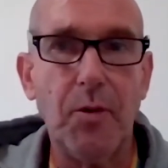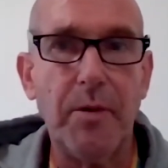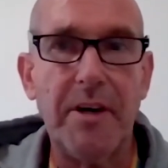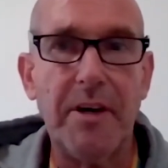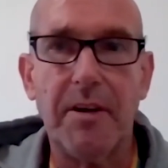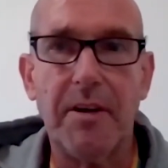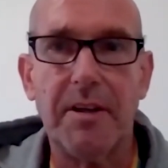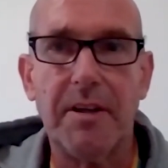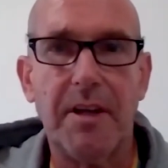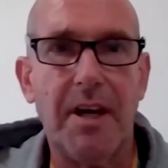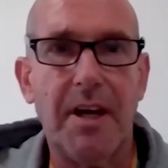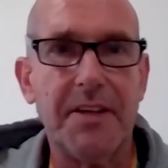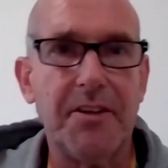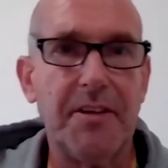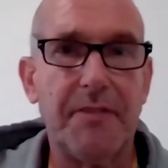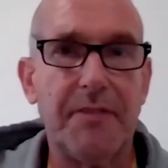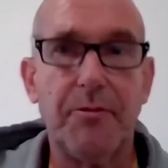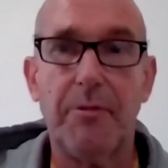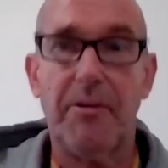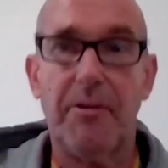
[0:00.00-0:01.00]
We're on, I don't know
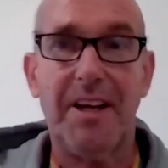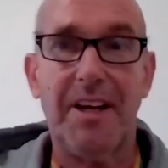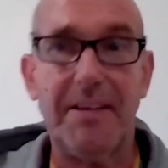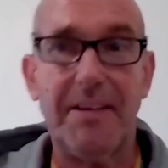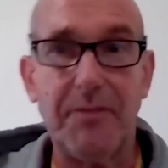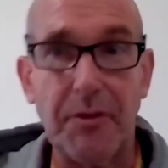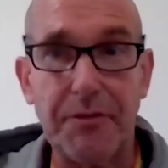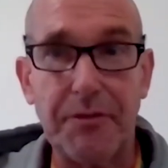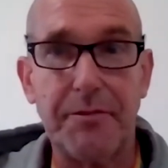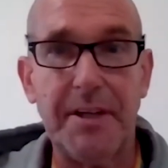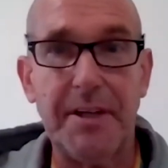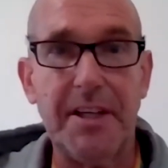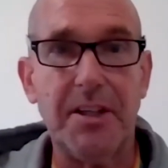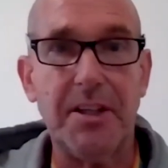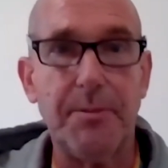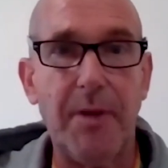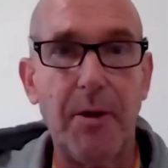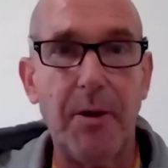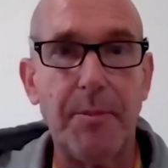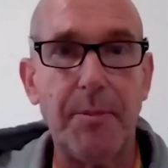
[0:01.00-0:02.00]
if we're on level three at
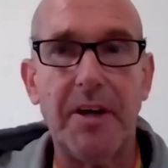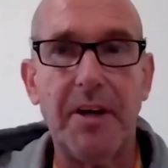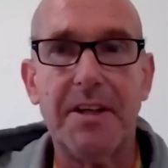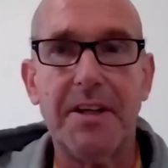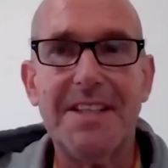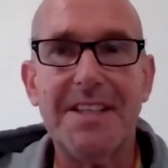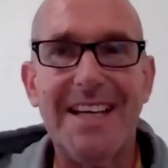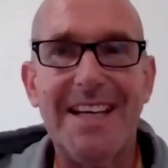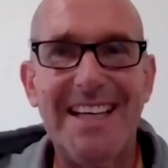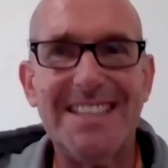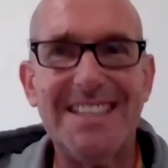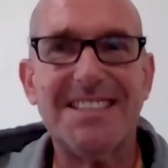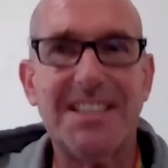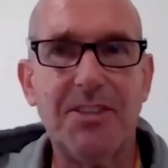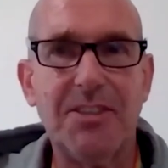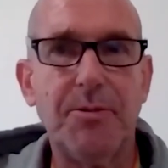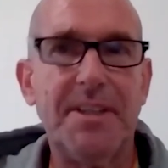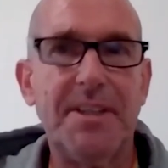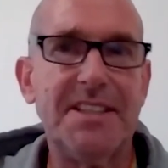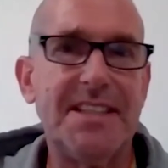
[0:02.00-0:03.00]
the moment, but until
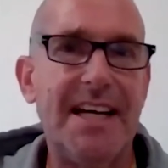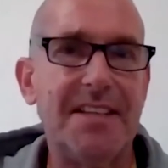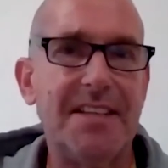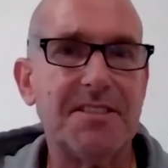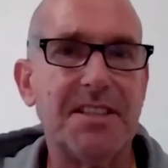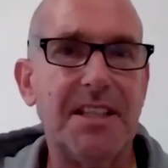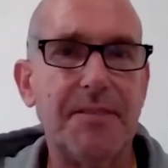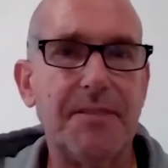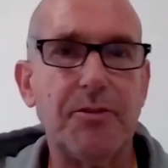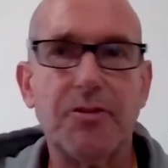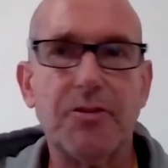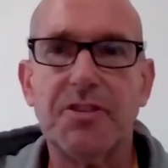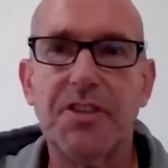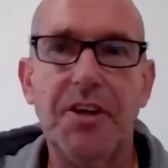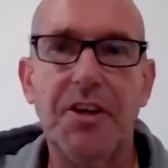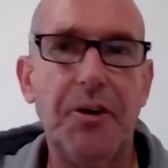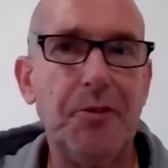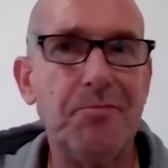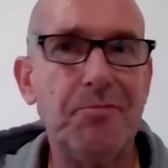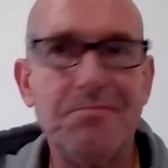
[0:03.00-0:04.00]
we're down to level
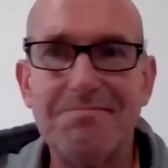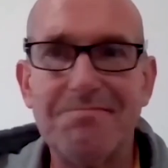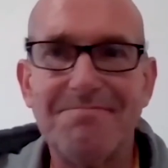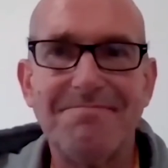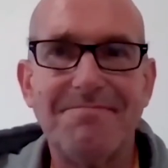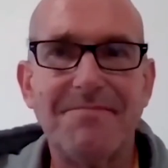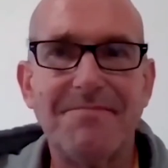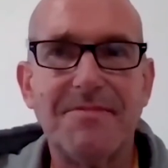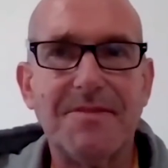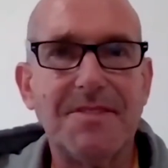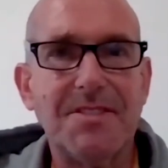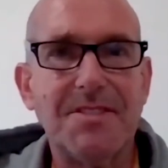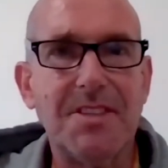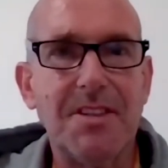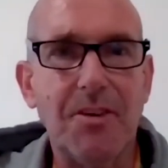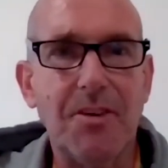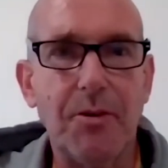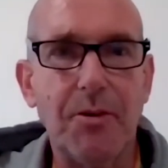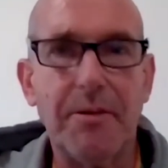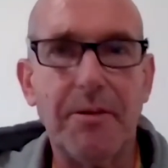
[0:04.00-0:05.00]
two
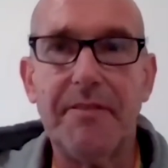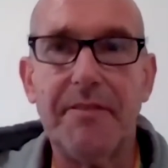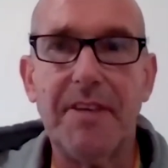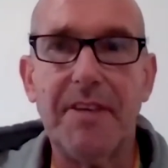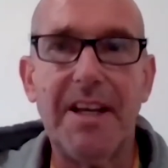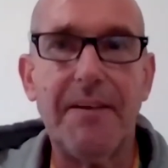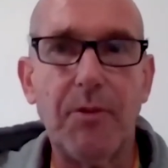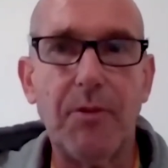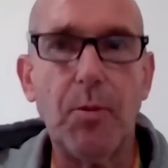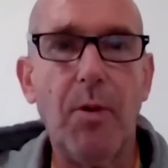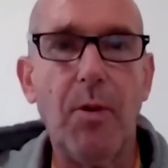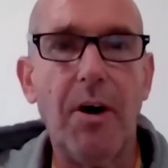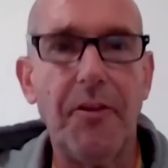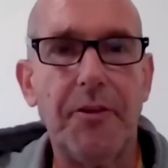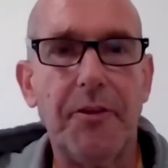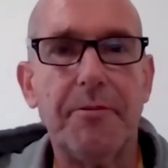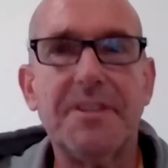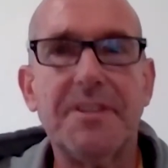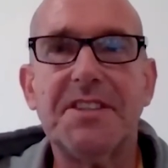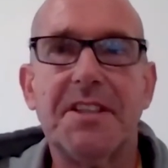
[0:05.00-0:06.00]
or even level one, there
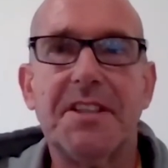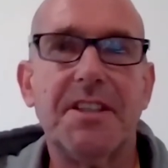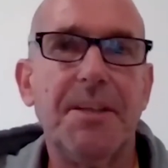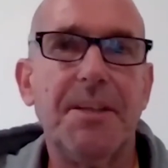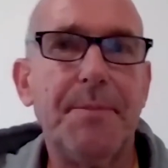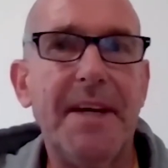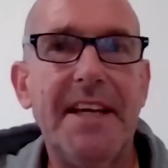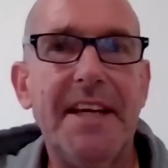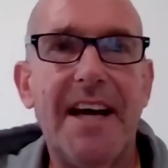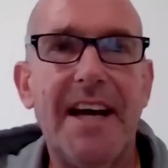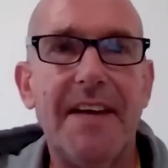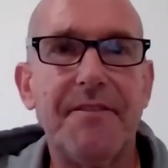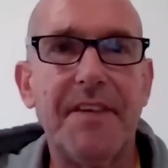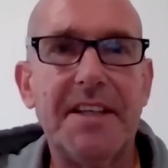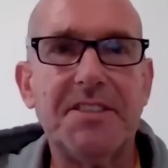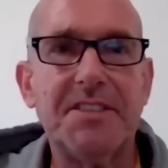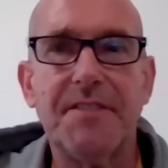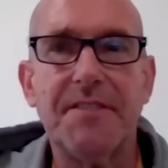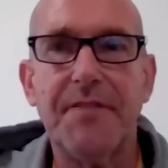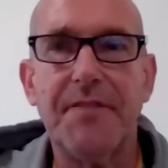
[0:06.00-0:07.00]
isn't going to be that face
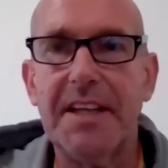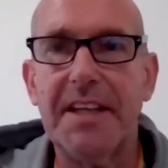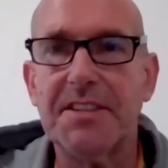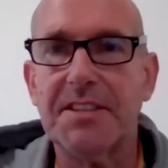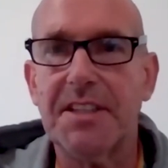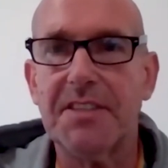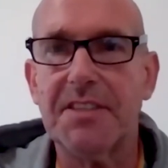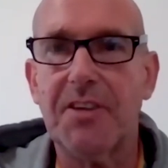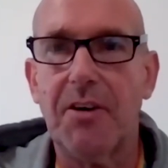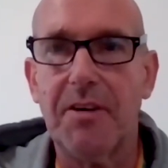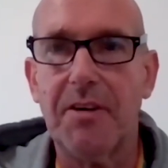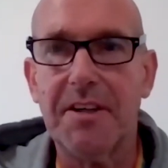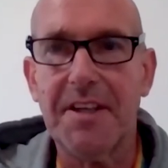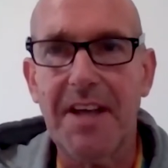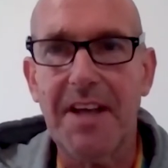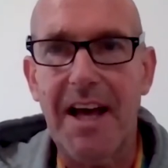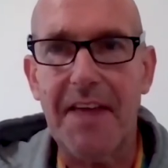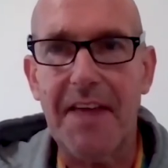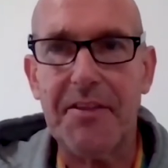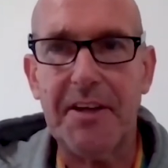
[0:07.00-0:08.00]
to face. And I don't,
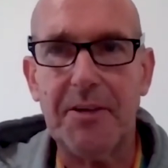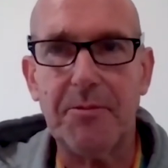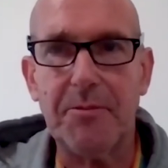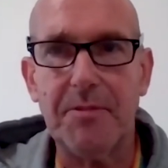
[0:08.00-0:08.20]
I think,